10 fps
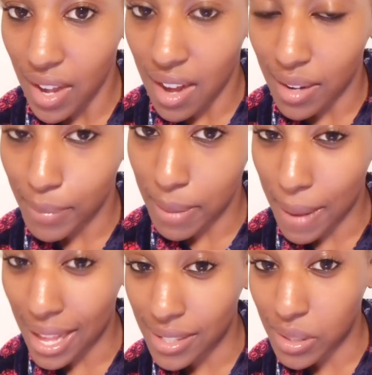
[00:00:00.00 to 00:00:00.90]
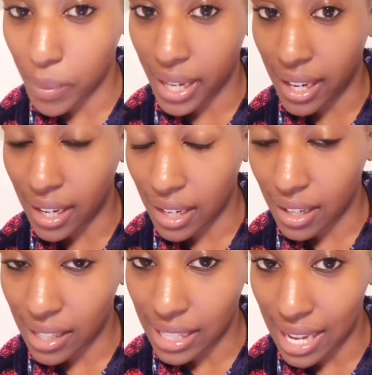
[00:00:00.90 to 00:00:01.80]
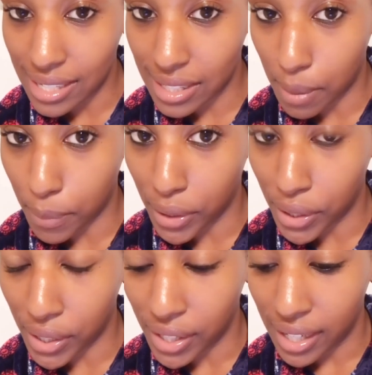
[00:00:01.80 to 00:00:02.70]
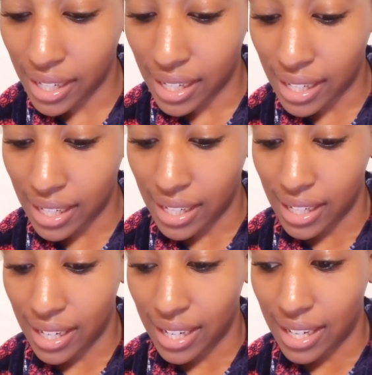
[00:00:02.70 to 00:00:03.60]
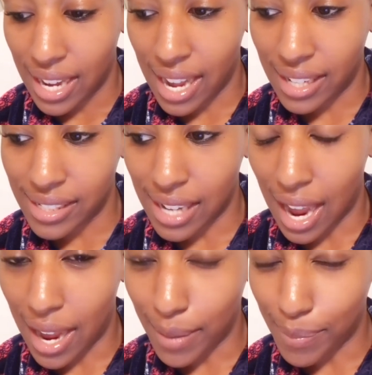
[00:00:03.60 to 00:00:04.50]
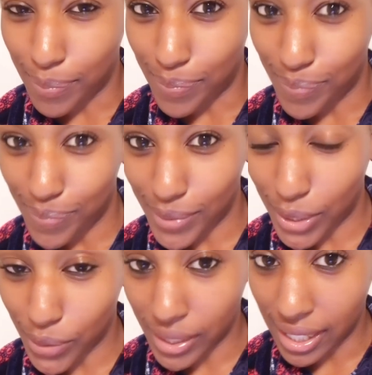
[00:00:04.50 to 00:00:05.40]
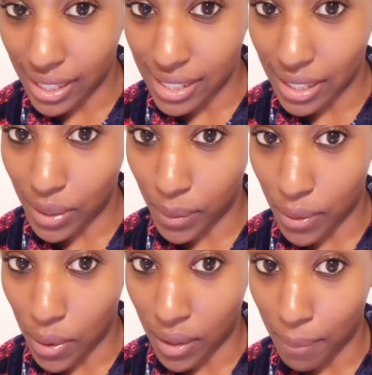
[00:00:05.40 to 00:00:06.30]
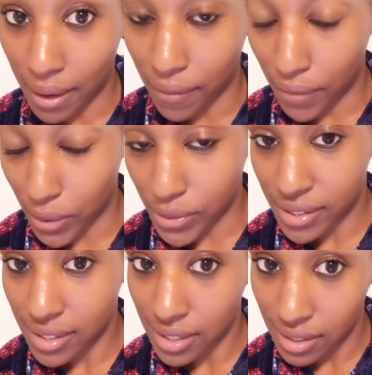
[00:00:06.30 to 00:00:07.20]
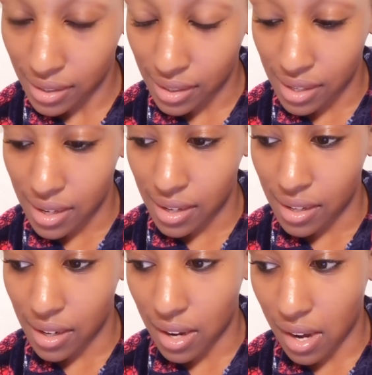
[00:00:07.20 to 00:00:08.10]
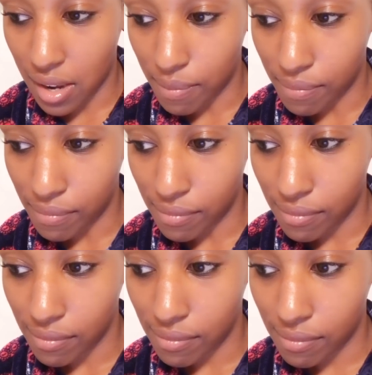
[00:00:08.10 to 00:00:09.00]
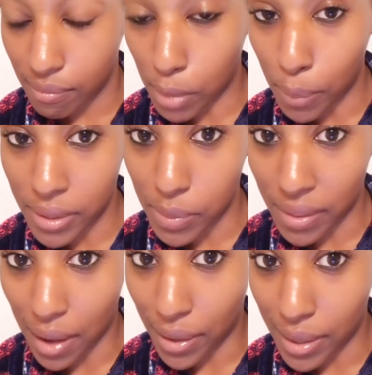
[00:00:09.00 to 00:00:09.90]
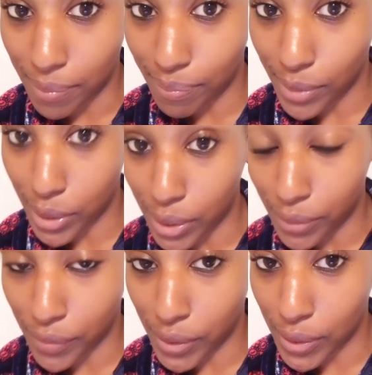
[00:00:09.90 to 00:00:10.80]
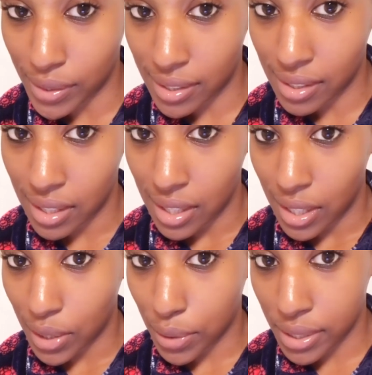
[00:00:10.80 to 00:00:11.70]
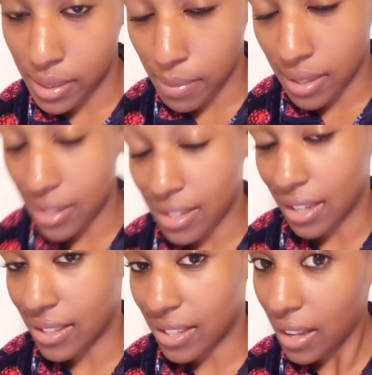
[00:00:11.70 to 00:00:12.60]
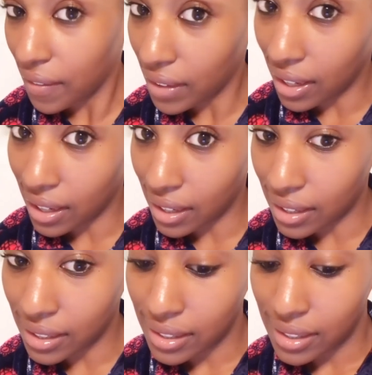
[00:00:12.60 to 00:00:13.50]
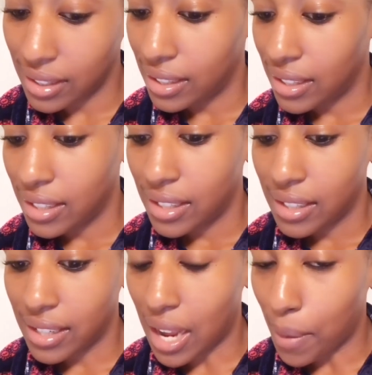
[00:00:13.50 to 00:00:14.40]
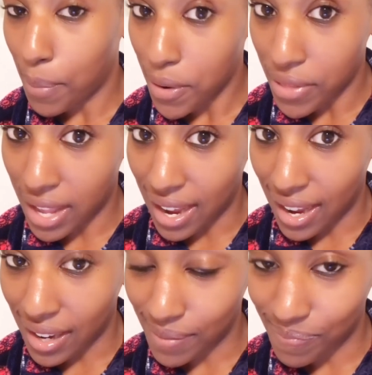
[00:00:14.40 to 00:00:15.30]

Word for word: Um, he passed away last summer, and I'm literally dealing with all of my first um, moments without him. You know, first Christmas, Thanksgiving, now birthday.